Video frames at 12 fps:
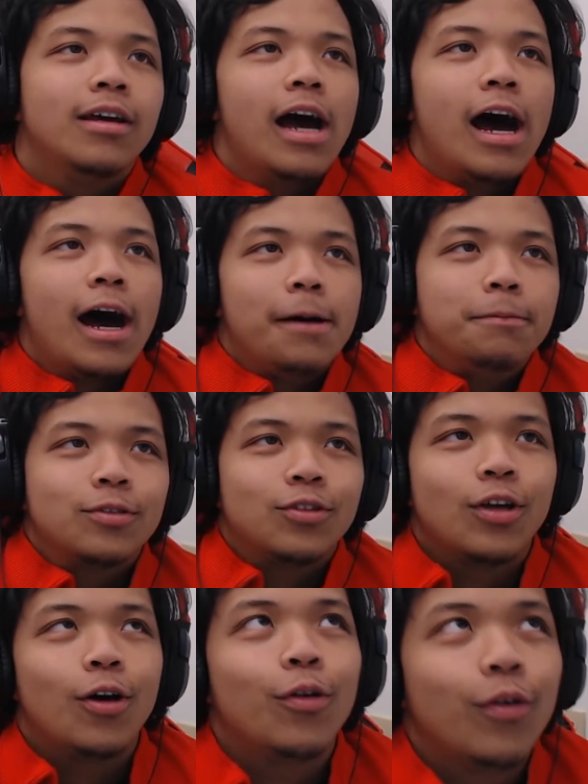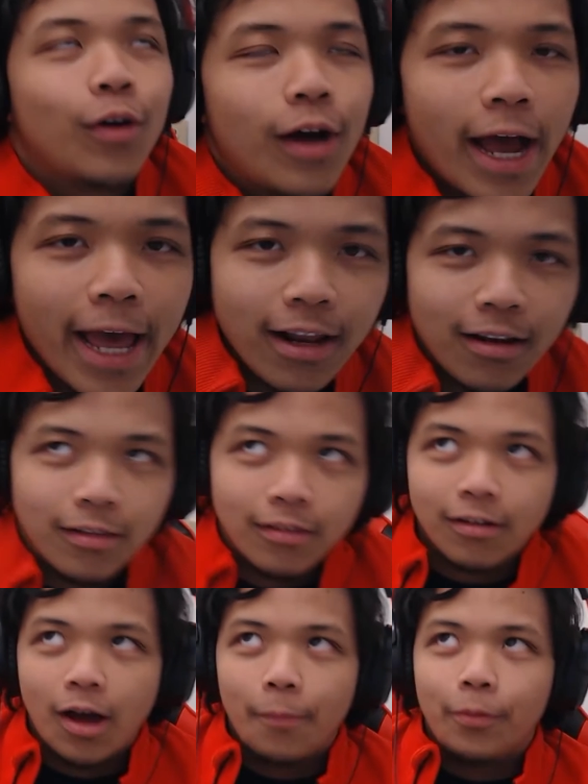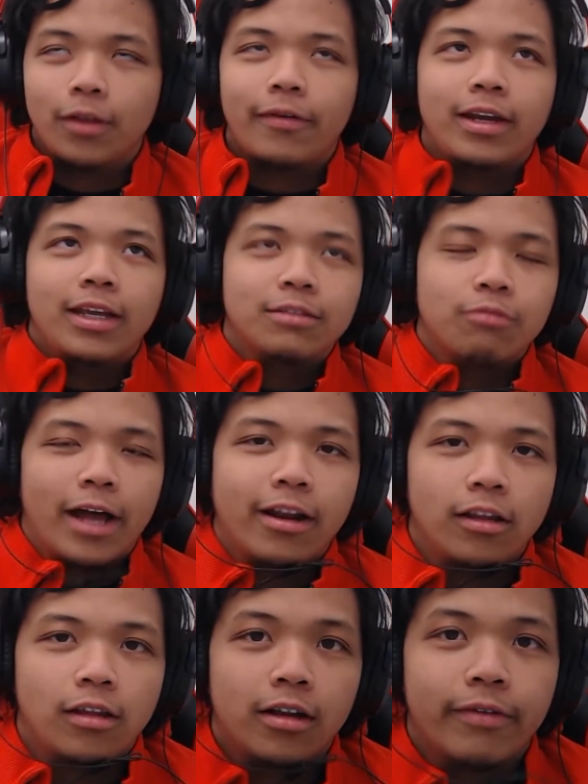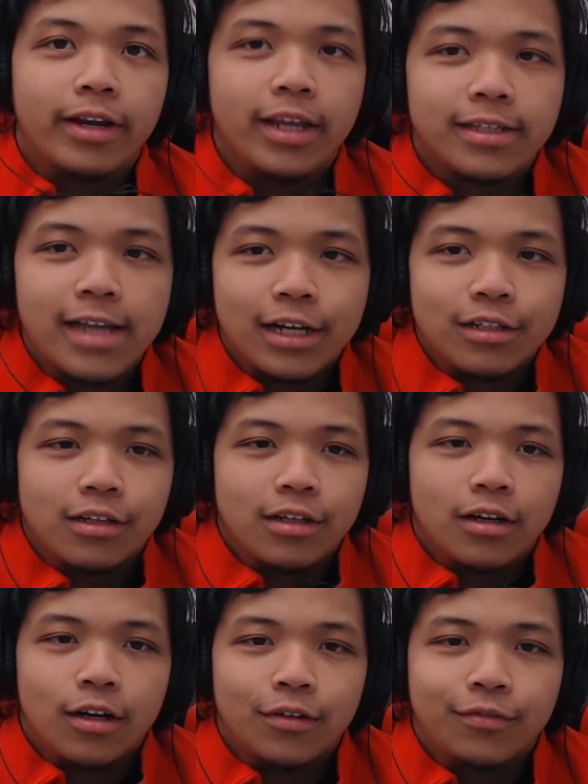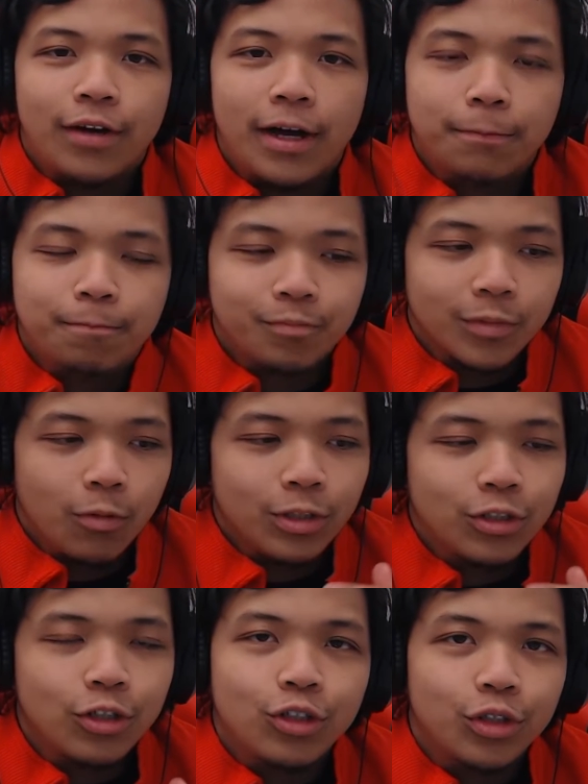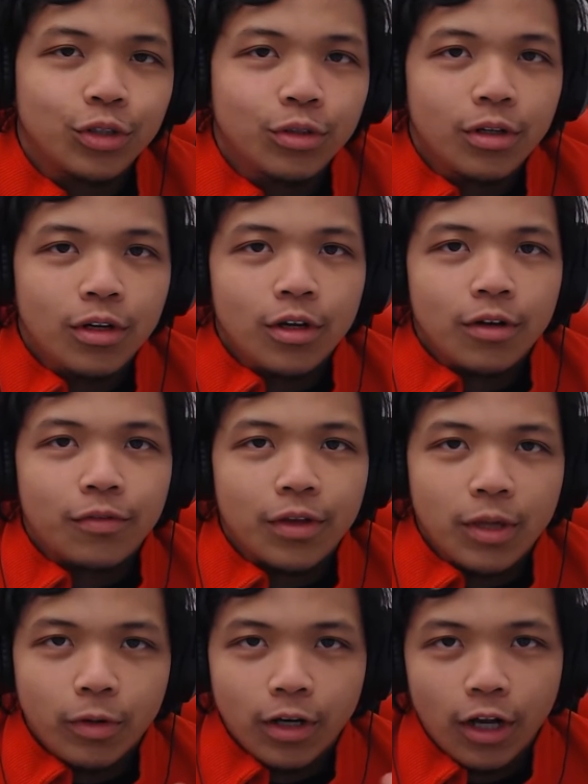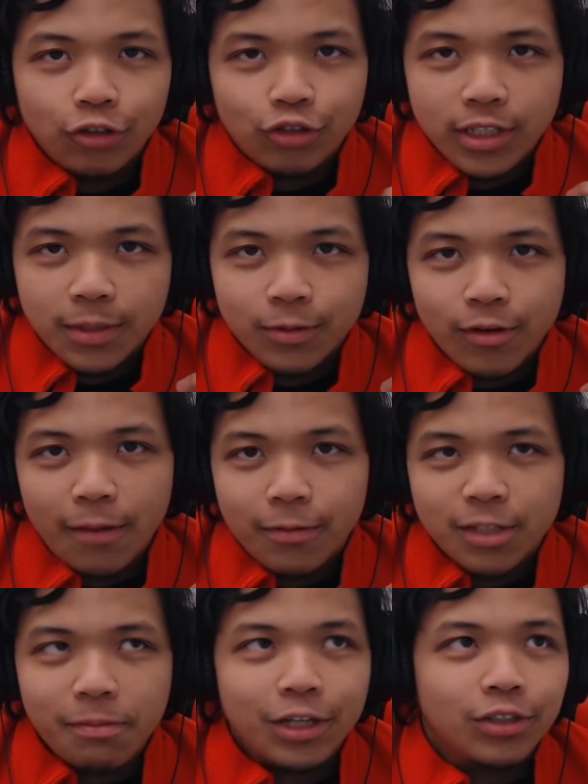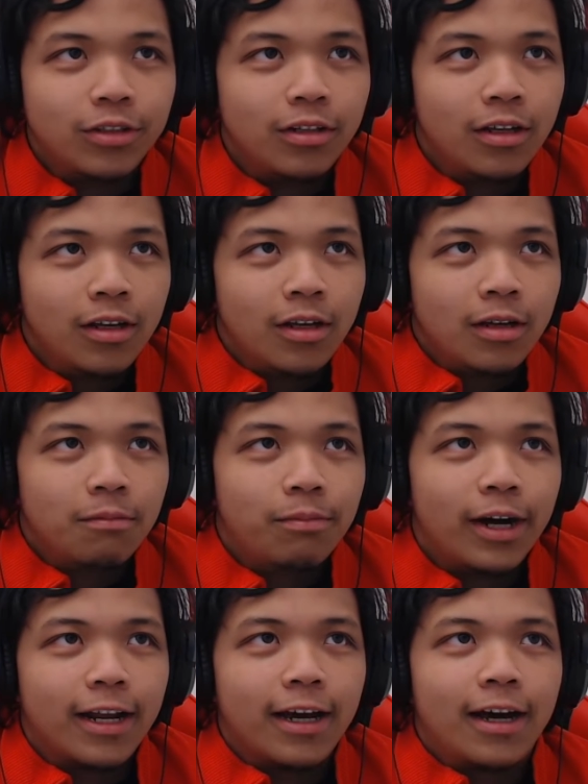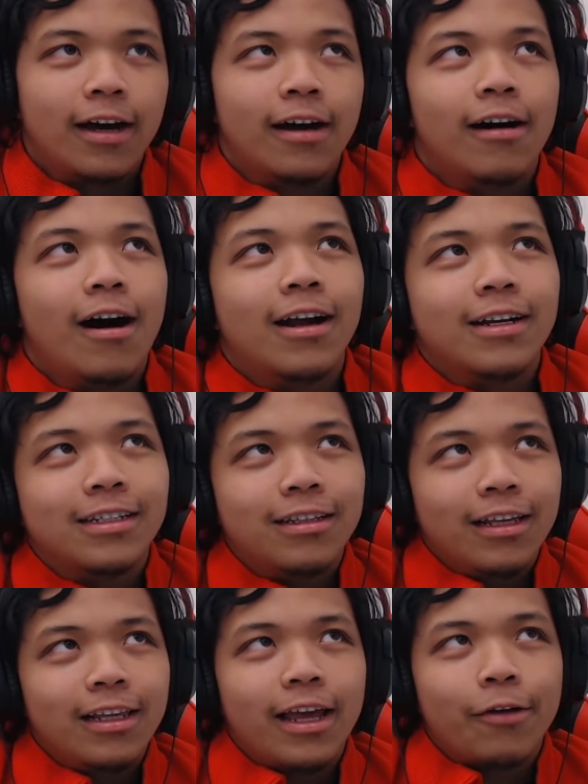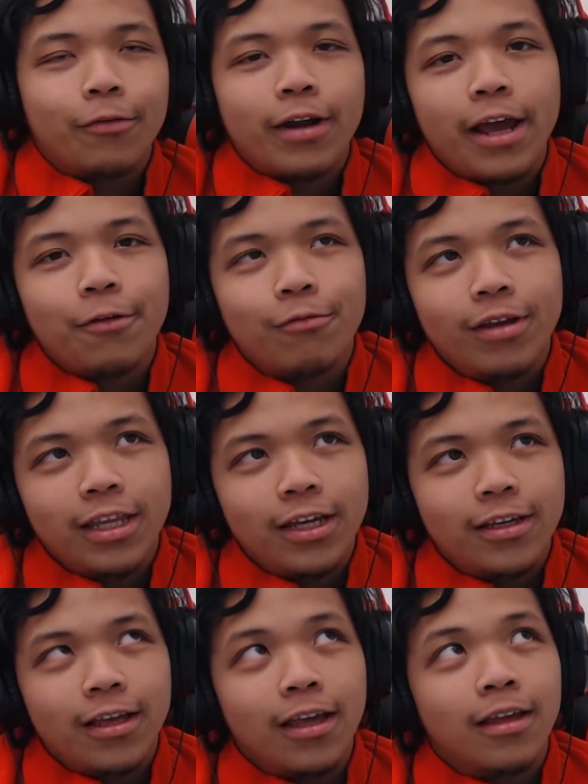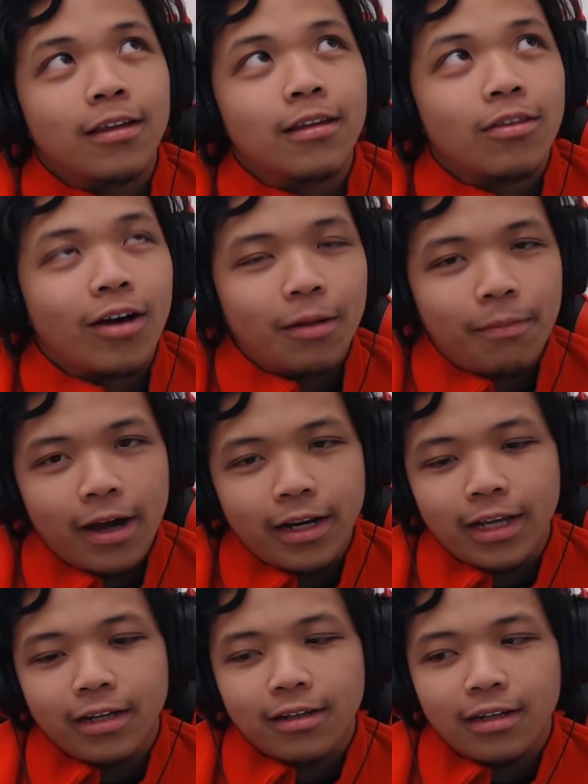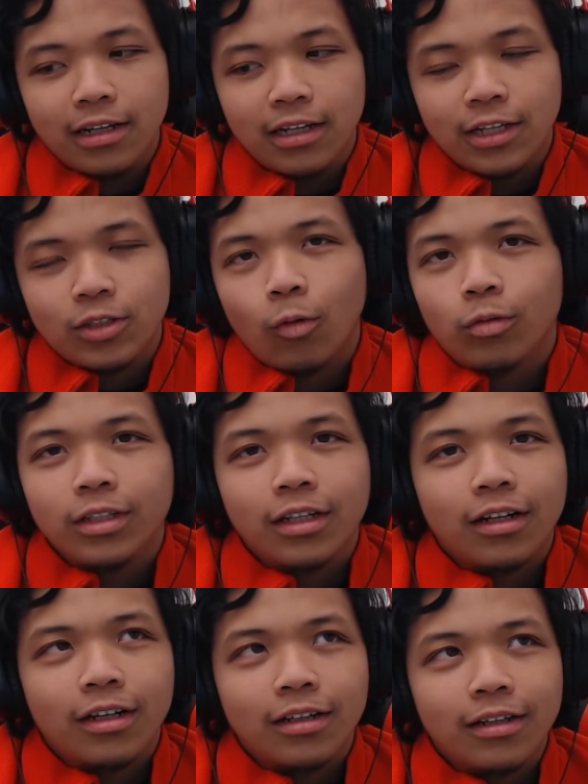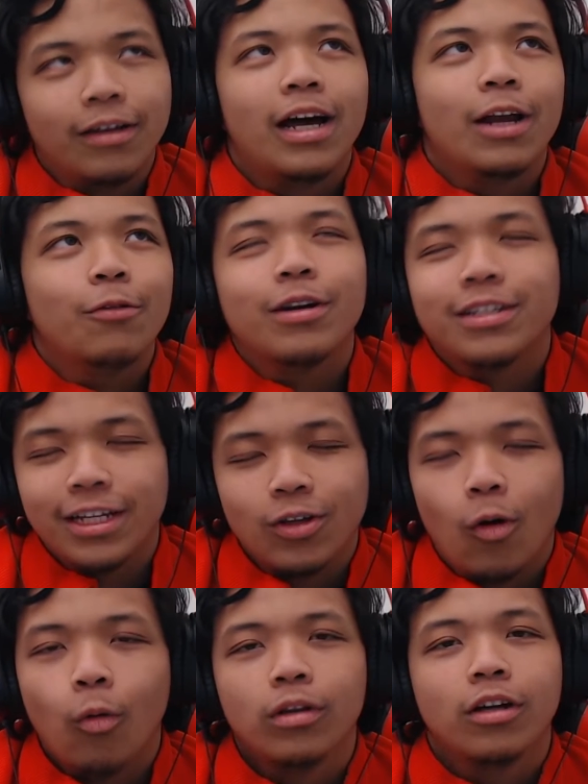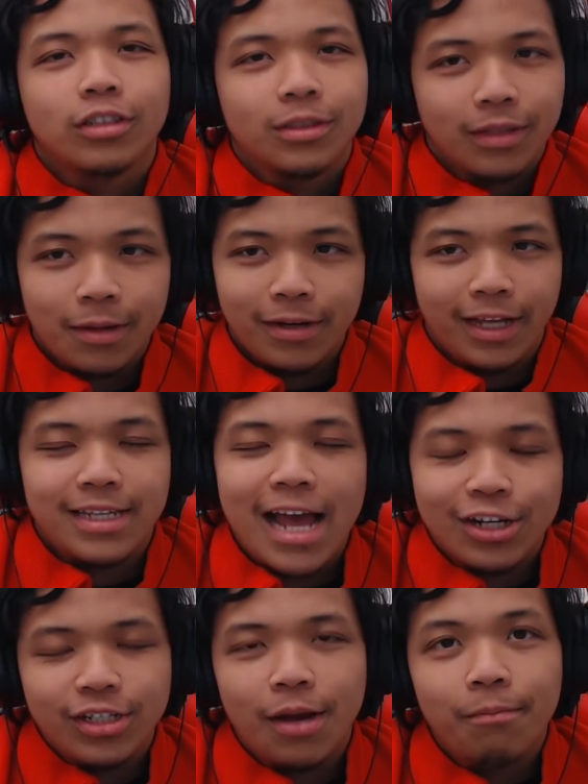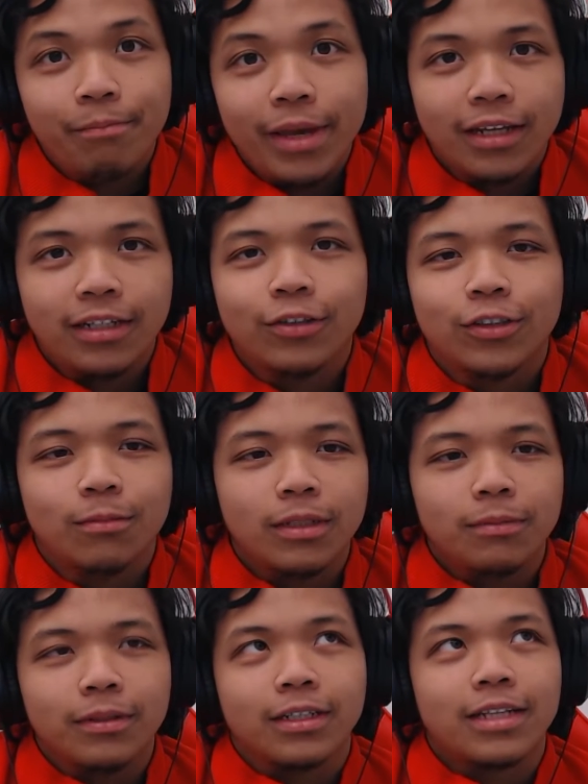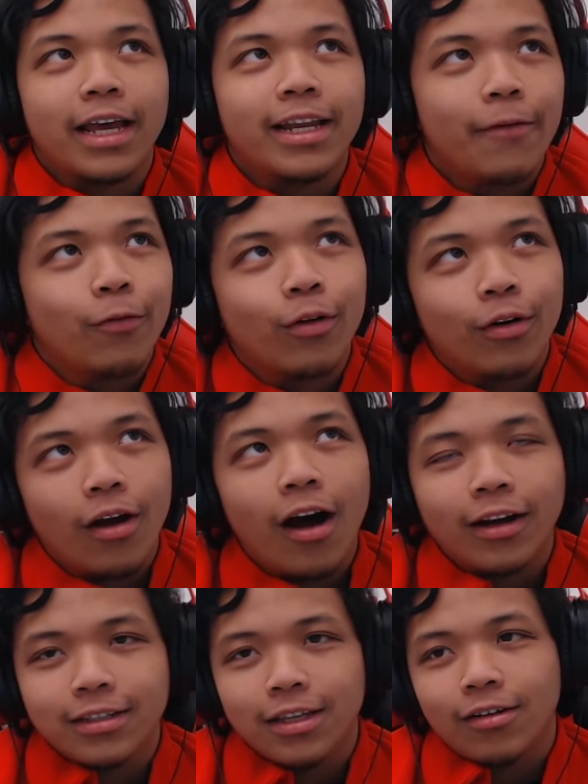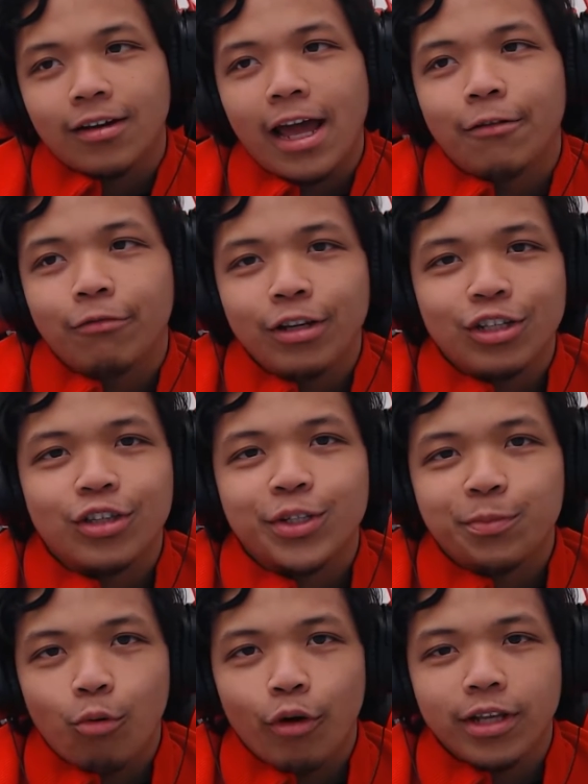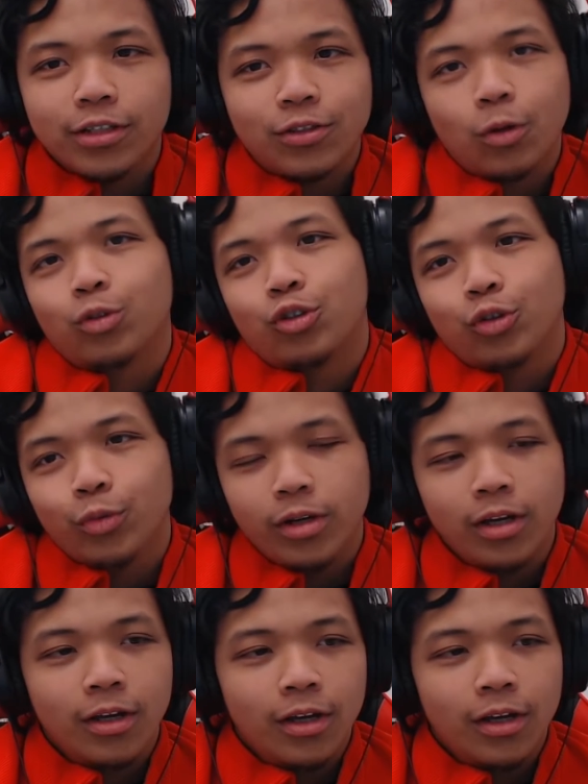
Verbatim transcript: um, so I had a couple of ideas well I had a lot of ideas actually of um, what to do for the 100 subscriber special but uh, honestly, like when I really thought about it, it's only, well, I don't want to say it's only 100 subscribers, like it's actually a big deal to me because I never honestly thought I'd reach this point so soon.